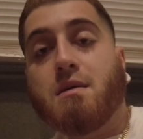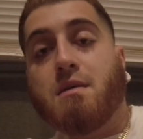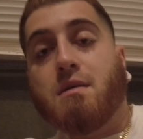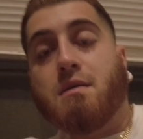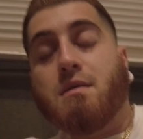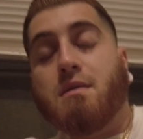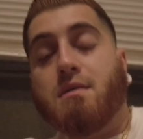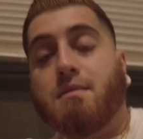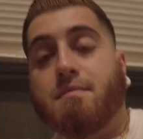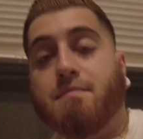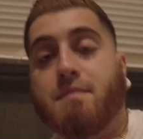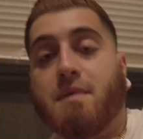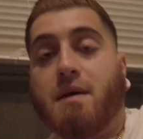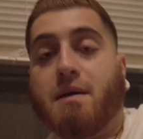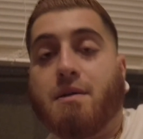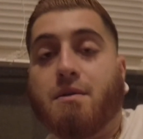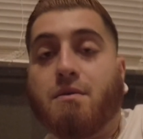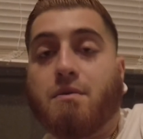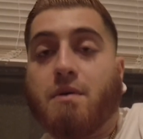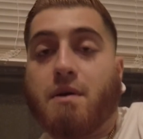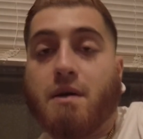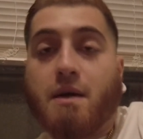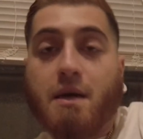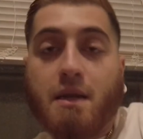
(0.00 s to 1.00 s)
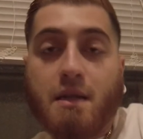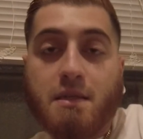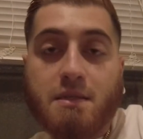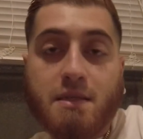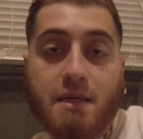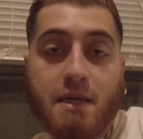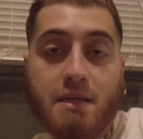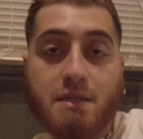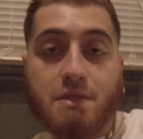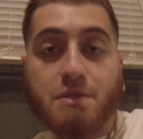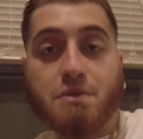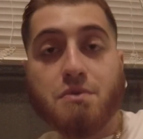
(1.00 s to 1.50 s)
Um, I know I got a
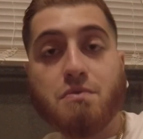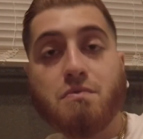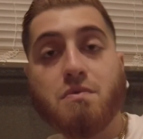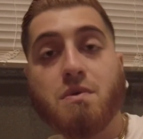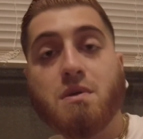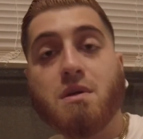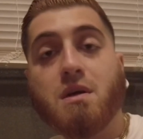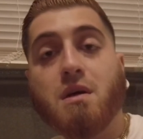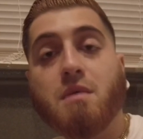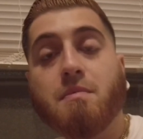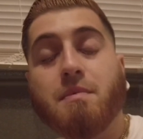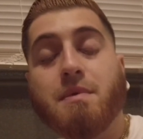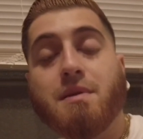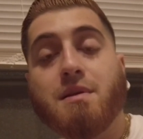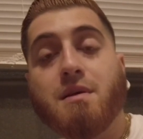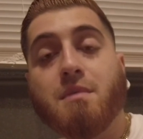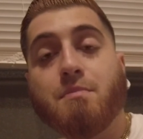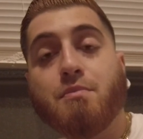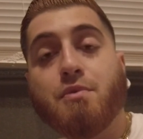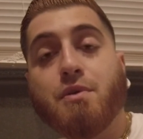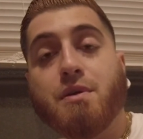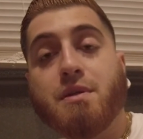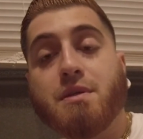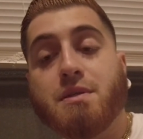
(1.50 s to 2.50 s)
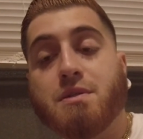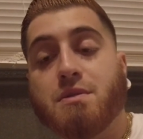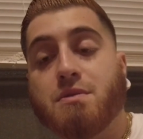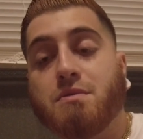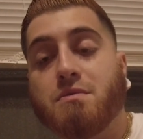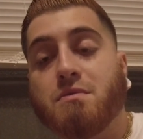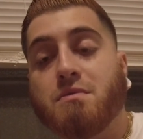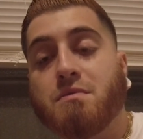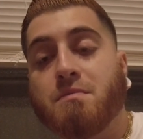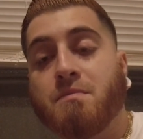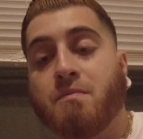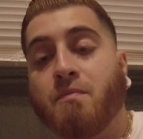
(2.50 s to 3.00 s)
tattoo one coming up pretty
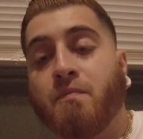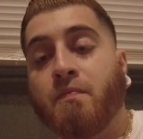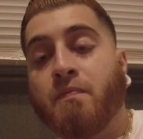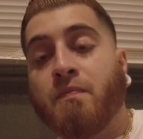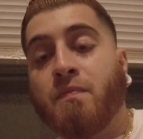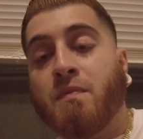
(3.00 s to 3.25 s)
soon.